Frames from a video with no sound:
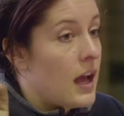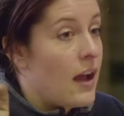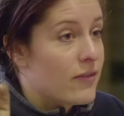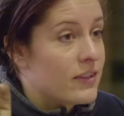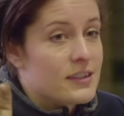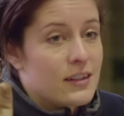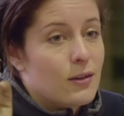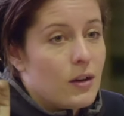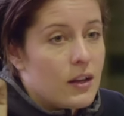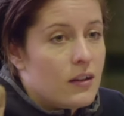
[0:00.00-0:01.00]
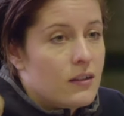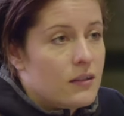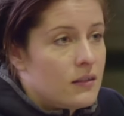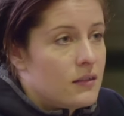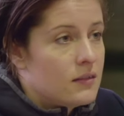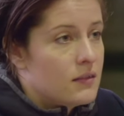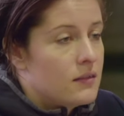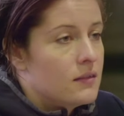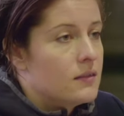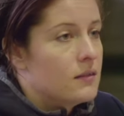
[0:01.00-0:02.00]
Every single one of you.
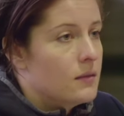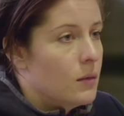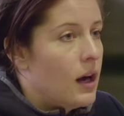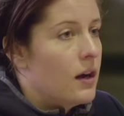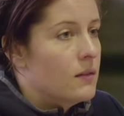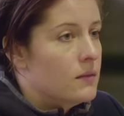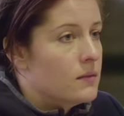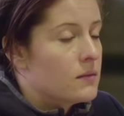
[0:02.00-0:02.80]
Wow.